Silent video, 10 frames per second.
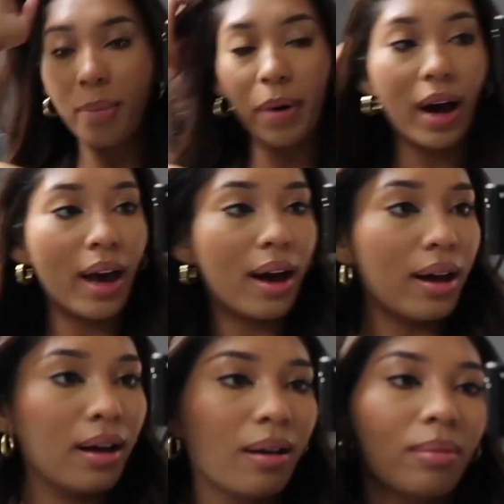But
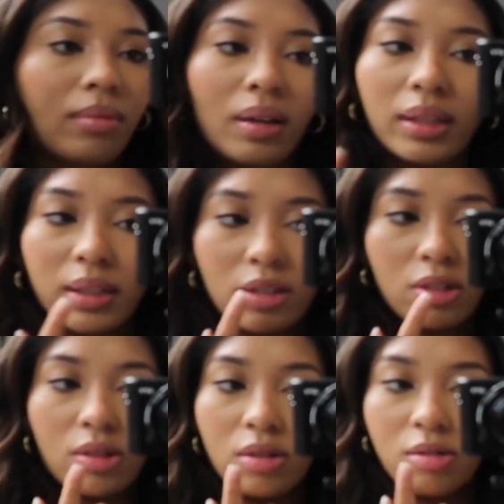um, I need to
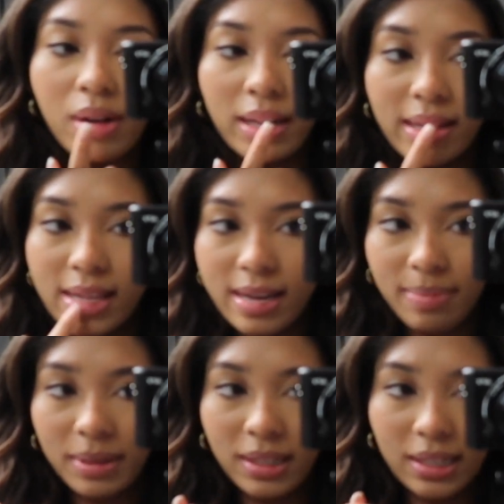do my
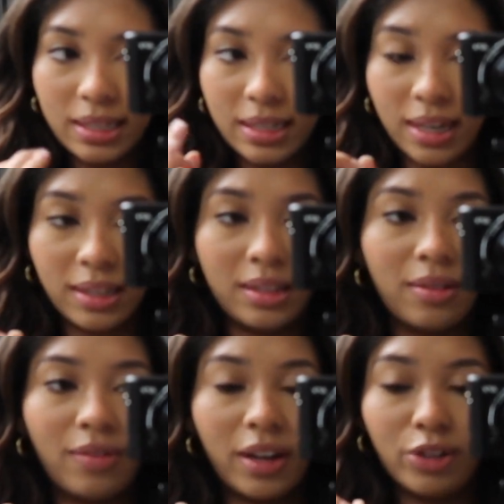lipstick. I need
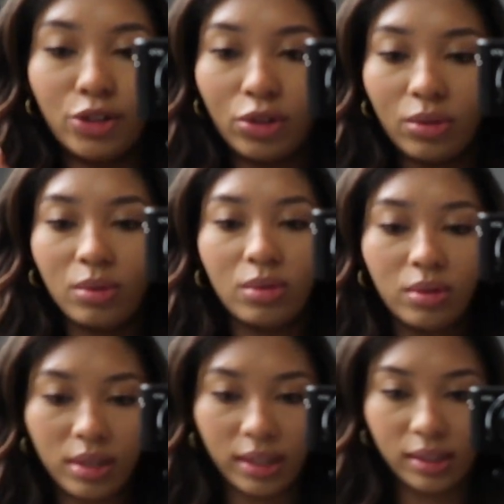to find
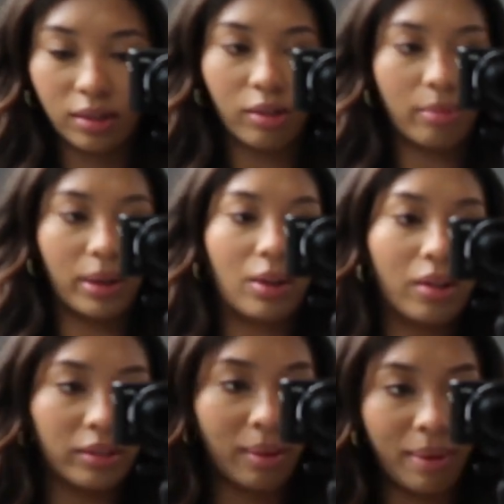shoes. I need to go to my
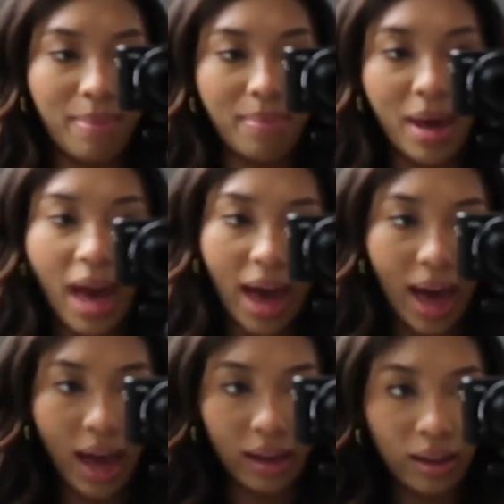car and get my
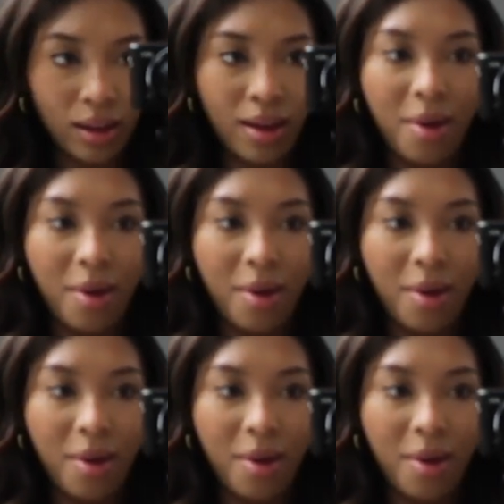bag.